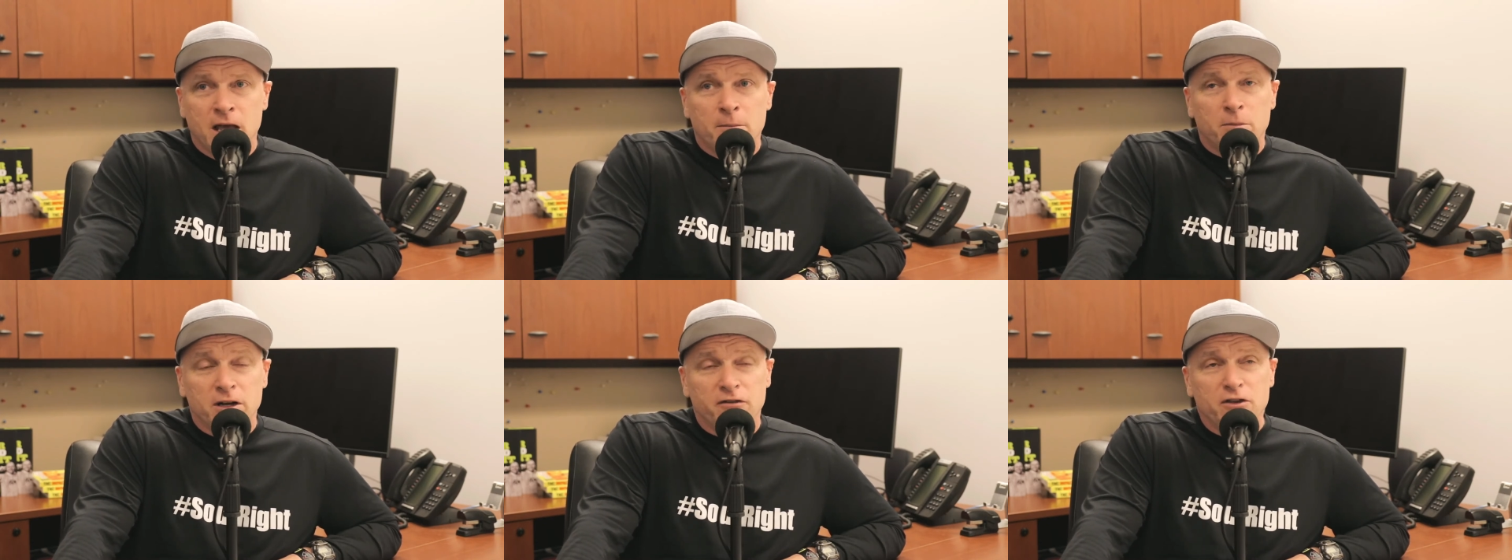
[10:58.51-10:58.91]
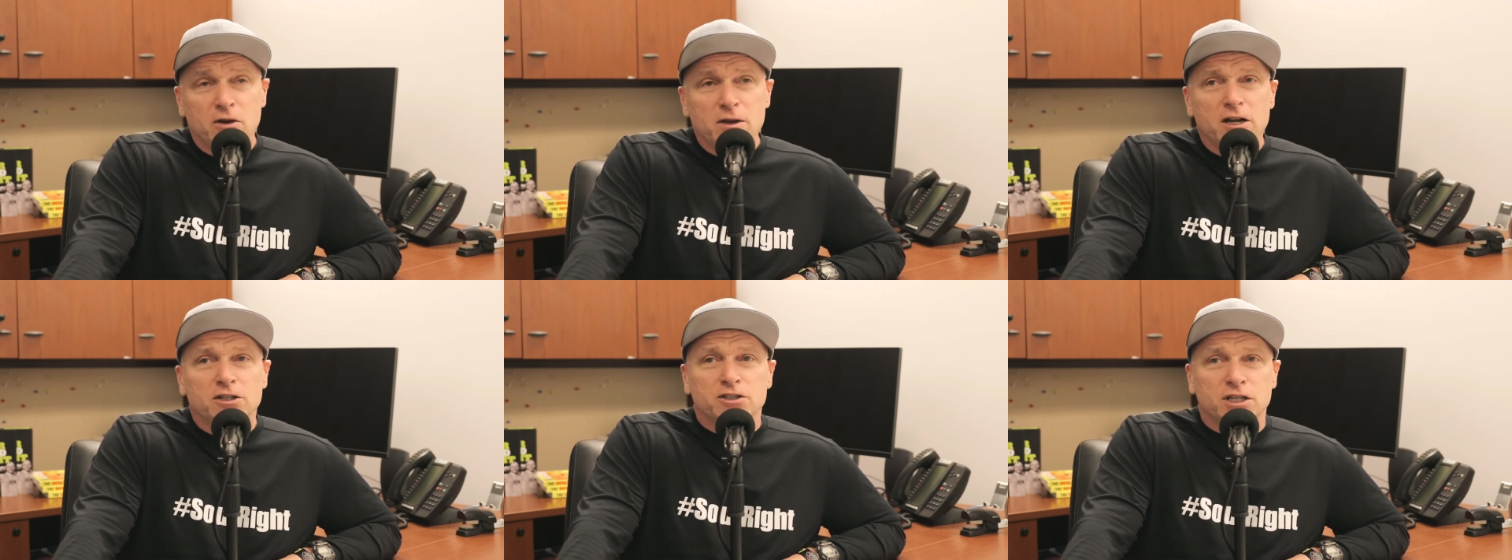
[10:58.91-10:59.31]
But a few
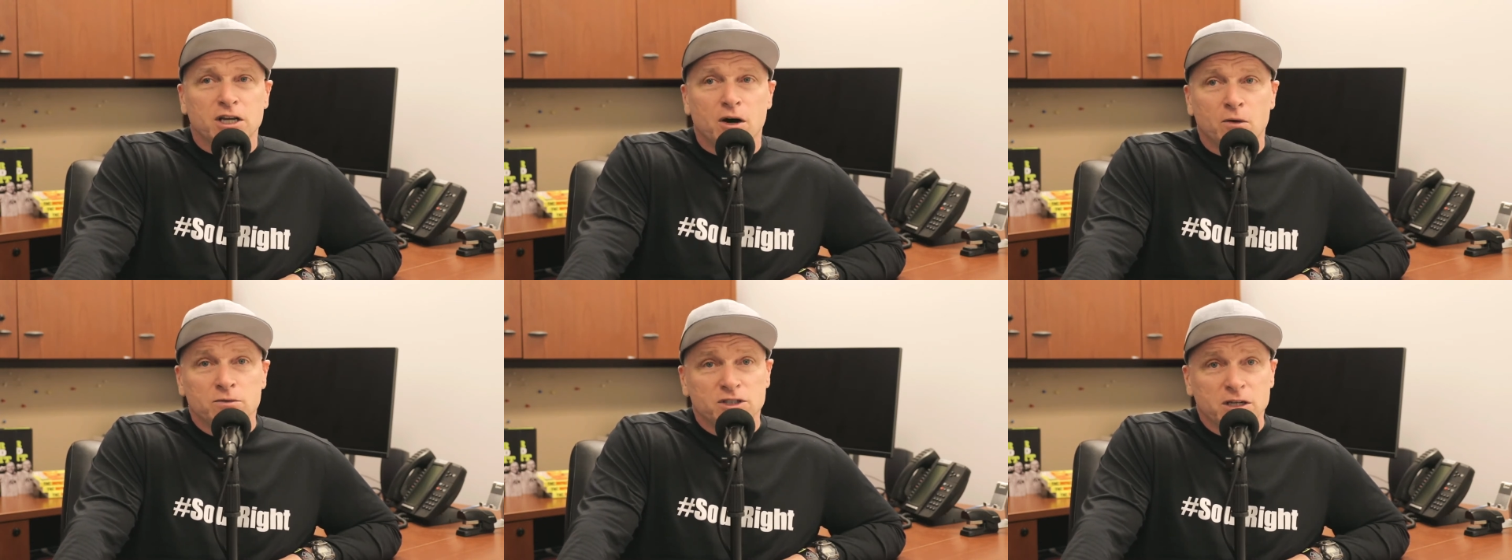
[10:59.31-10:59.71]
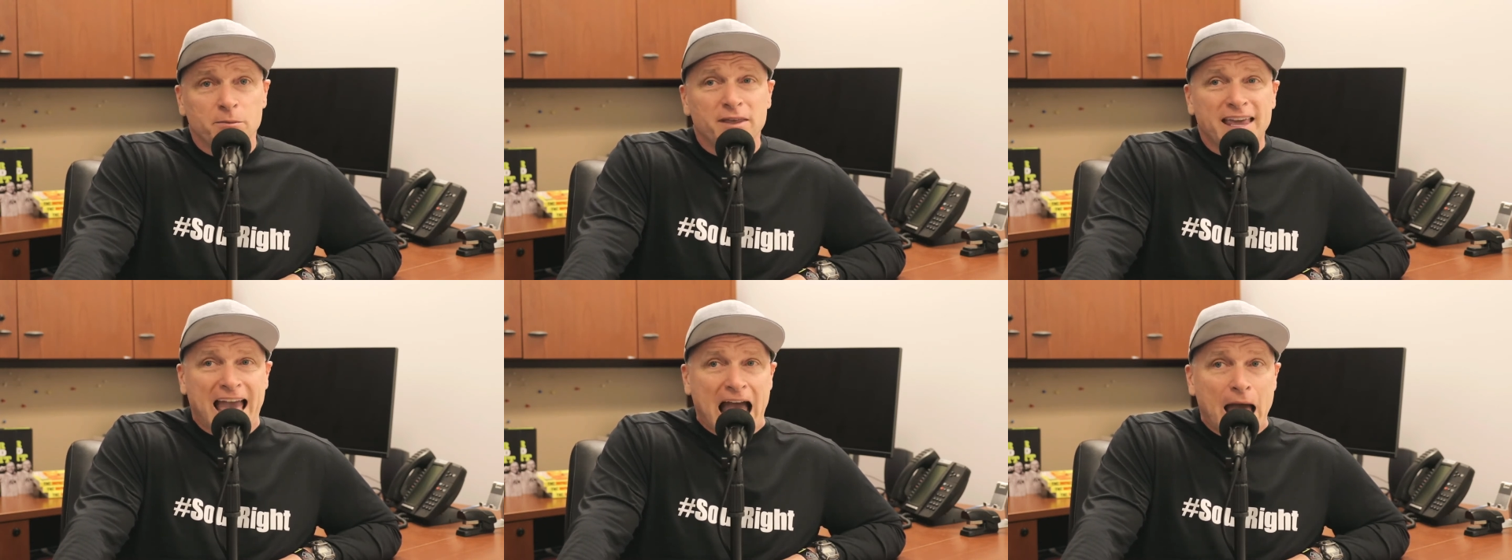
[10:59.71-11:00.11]
years ago,
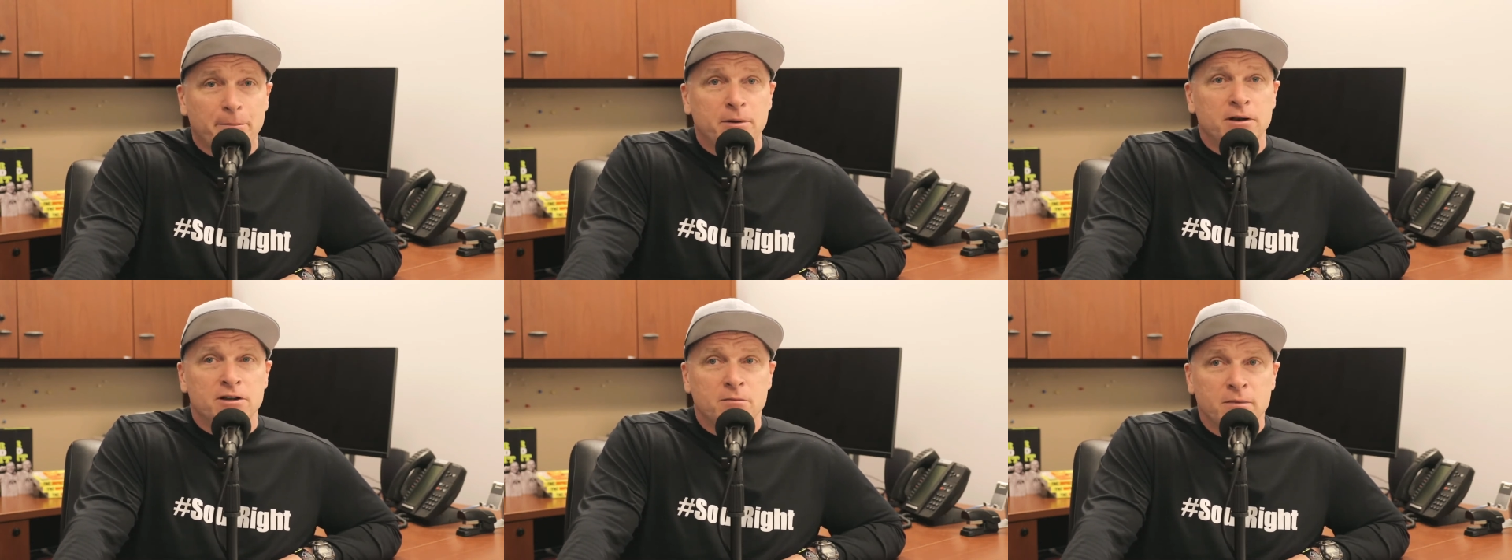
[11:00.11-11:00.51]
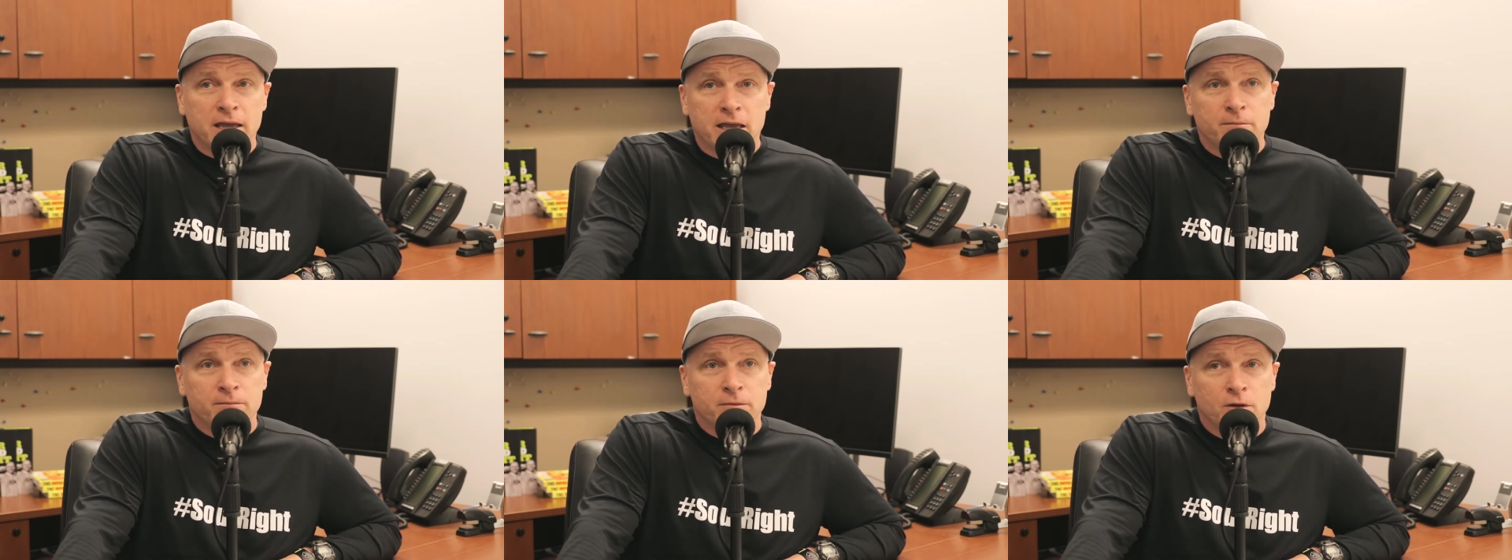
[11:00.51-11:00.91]
something happened to
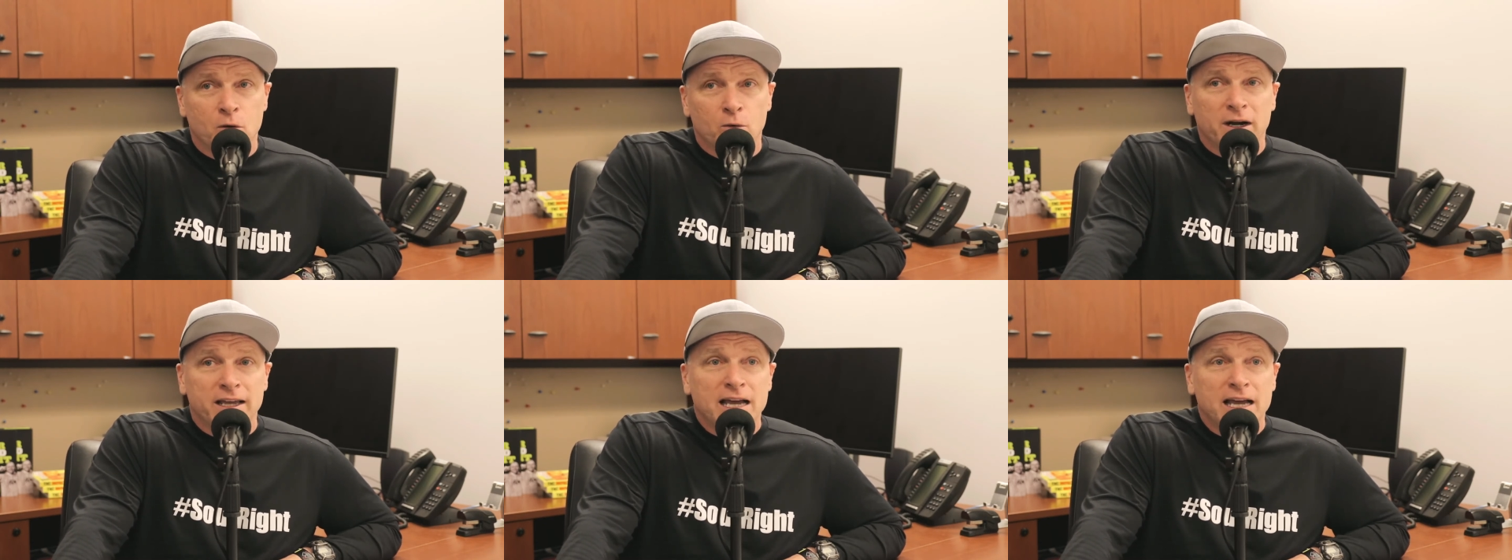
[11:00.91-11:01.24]
me where I